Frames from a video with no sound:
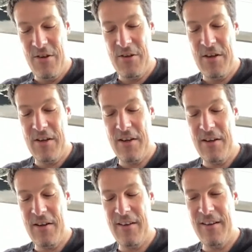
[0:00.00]

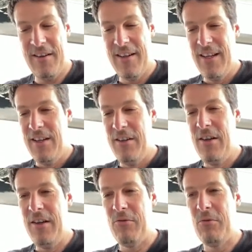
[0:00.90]
it,
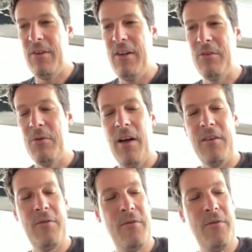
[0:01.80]
it was